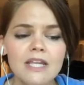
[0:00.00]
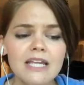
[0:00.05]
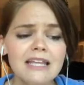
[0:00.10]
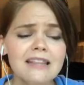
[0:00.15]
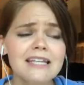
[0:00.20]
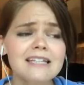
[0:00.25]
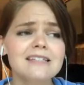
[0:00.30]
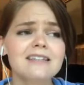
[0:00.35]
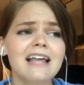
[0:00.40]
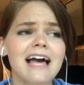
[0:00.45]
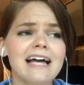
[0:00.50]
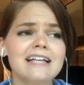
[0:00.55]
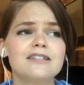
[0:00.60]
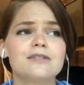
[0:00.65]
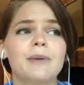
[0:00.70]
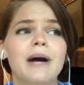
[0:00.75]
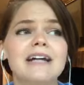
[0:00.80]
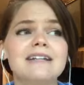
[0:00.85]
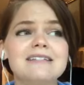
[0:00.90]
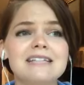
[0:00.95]
This lasts
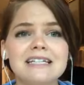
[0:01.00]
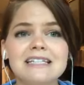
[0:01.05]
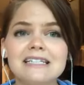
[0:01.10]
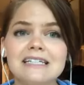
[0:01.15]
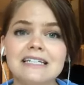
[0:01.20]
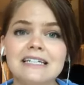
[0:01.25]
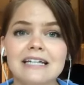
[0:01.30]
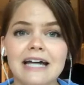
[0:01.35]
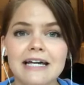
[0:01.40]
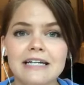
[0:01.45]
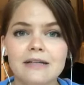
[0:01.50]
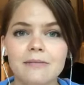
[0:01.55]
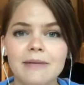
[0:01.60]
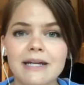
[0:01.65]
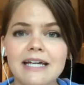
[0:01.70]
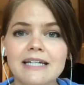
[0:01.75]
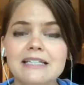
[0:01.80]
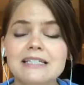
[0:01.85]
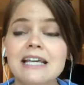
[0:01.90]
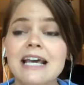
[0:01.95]
about 60 to 90
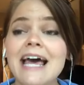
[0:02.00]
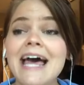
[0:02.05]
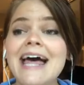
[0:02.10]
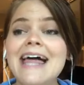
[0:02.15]
minutes.